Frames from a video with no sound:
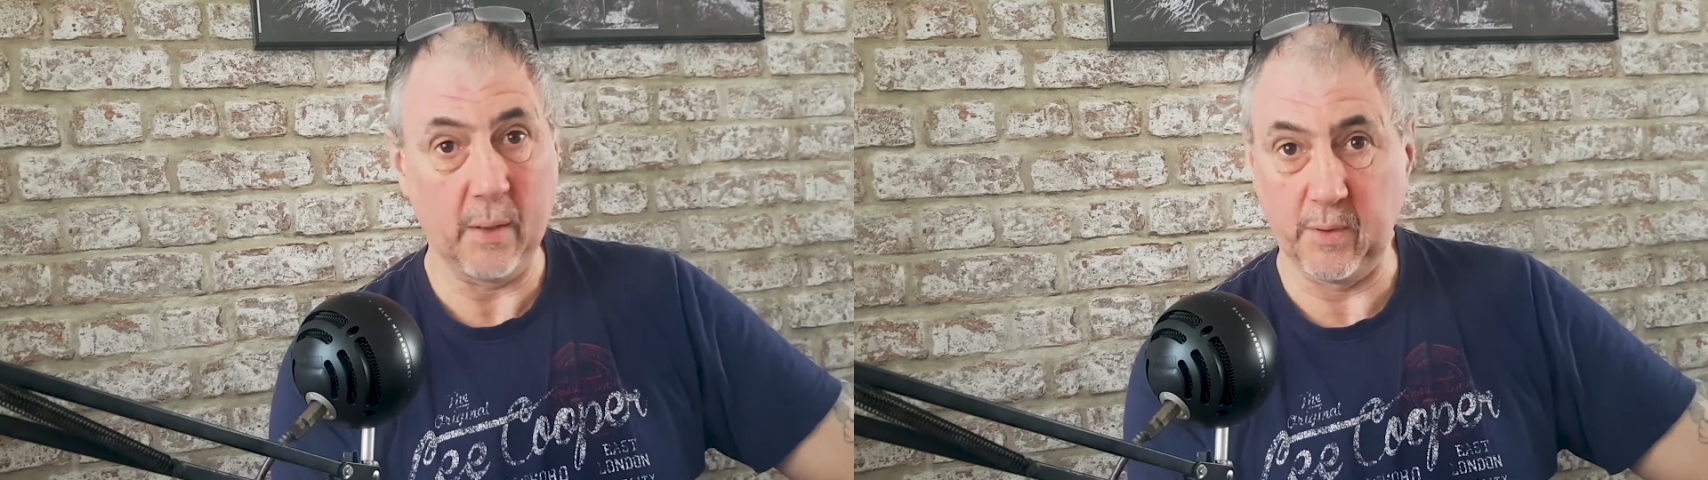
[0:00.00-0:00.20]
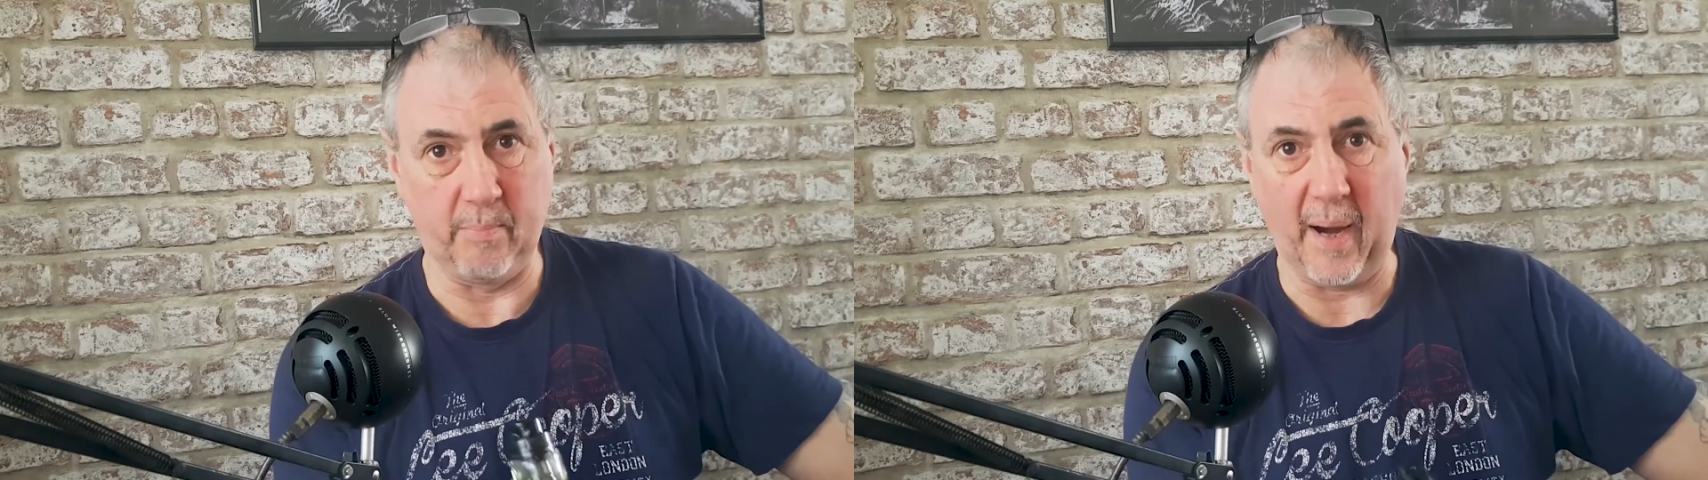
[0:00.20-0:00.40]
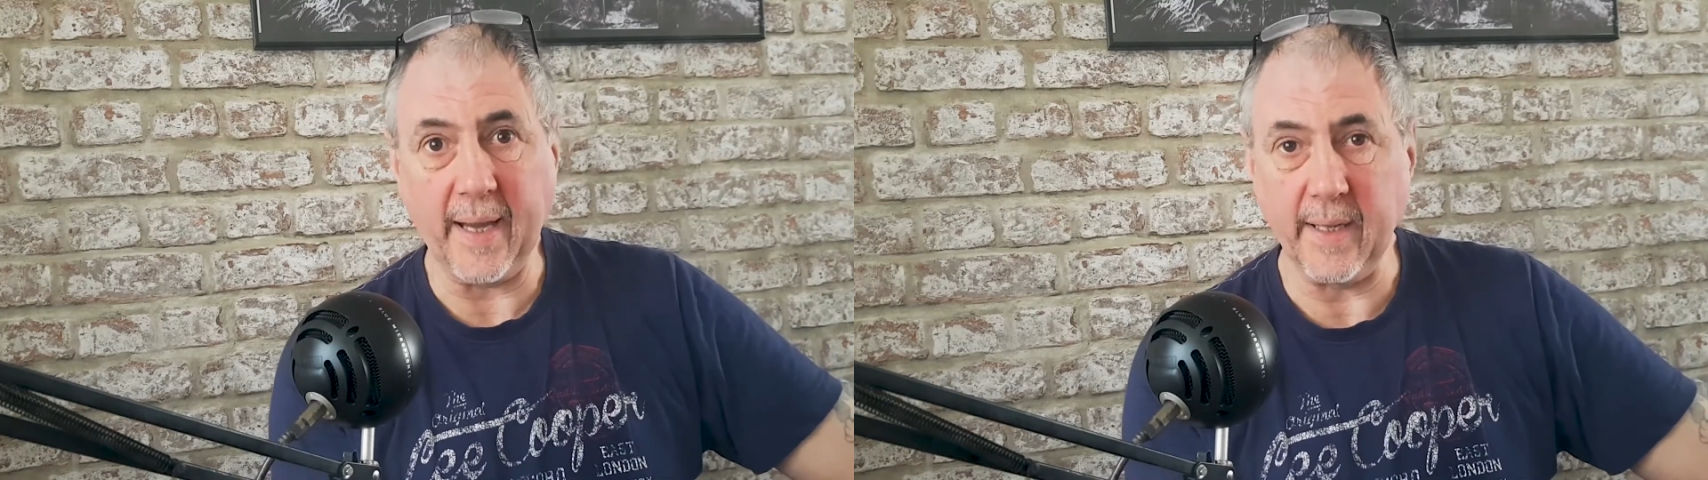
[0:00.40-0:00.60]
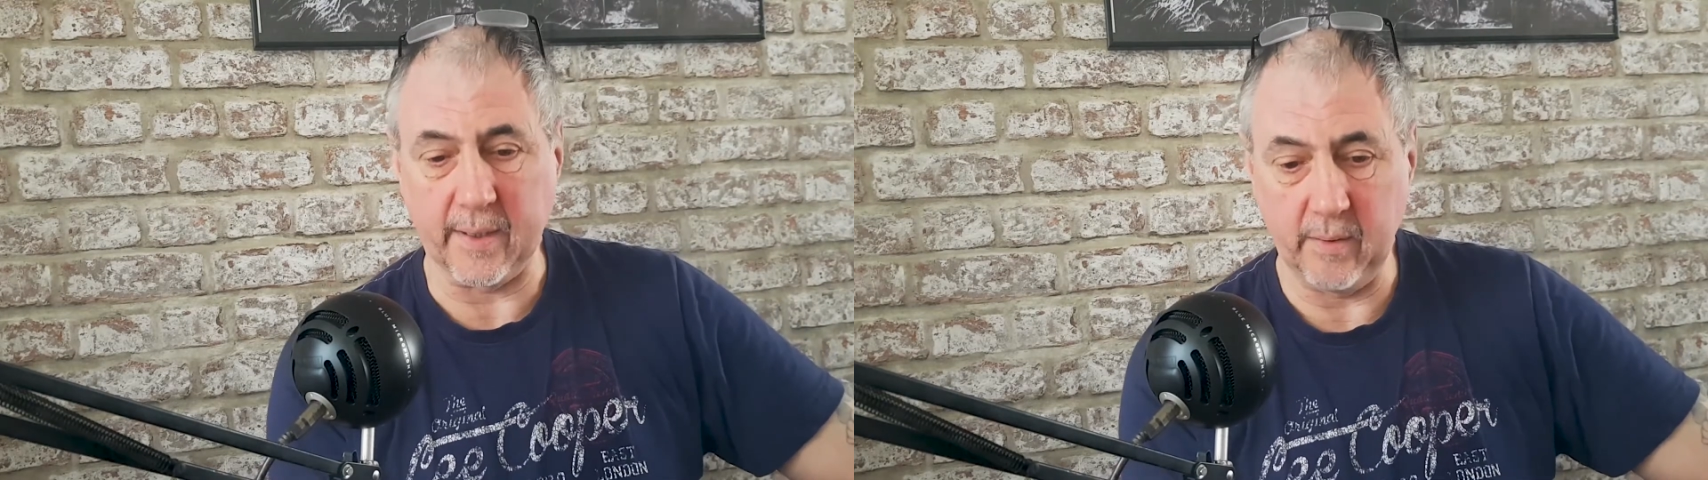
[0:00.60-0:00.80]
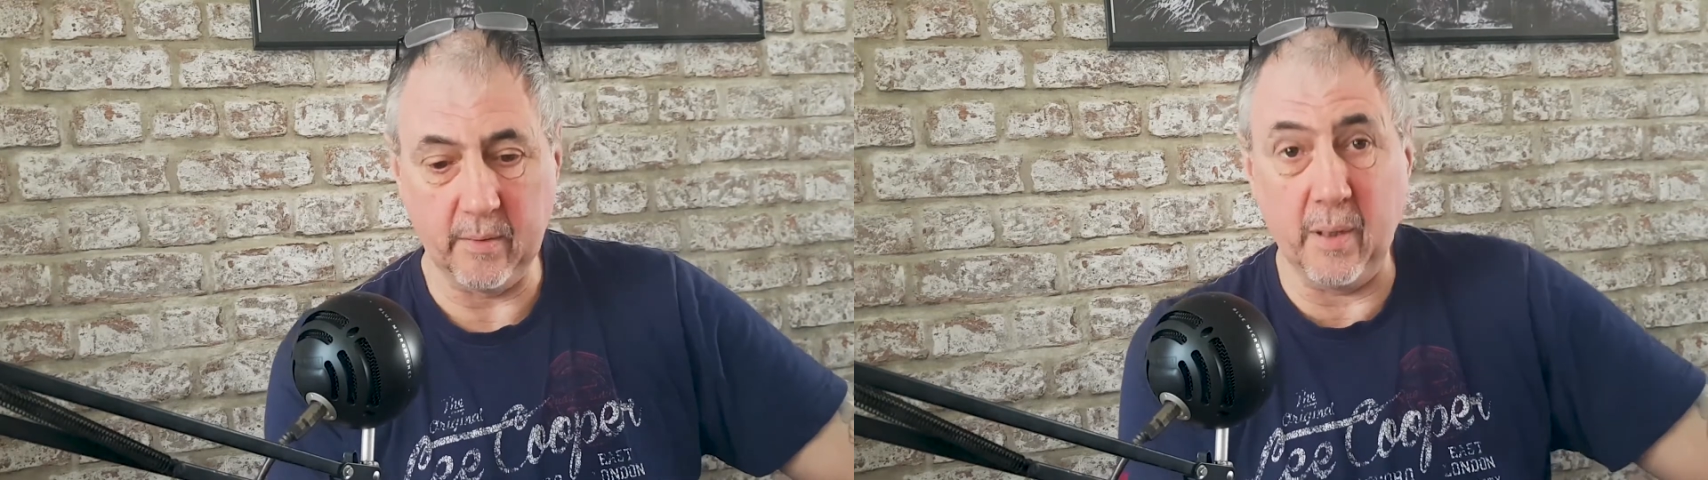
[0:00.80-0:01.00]
Just buy
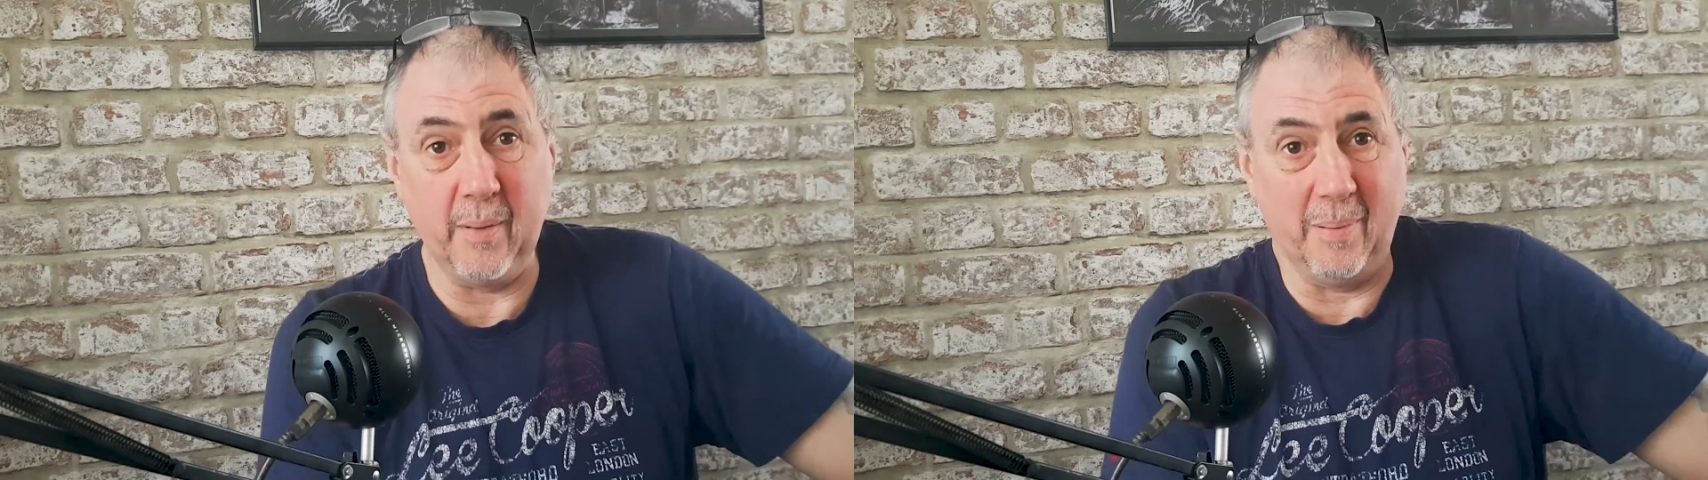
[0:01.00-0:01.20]
it. You know,